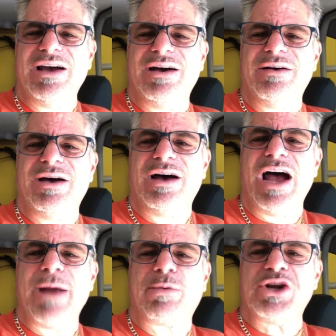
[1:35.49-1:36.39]
uh
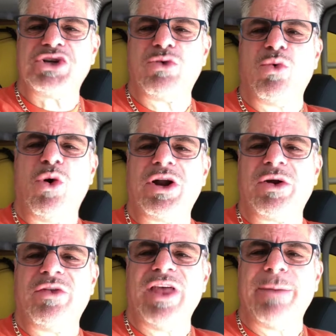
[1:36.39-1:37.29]
high pressured
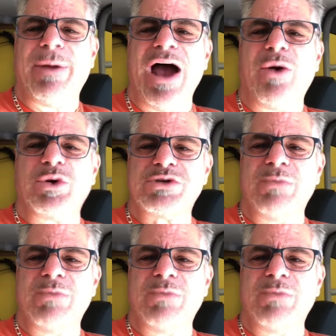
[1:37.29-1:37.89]
water that powers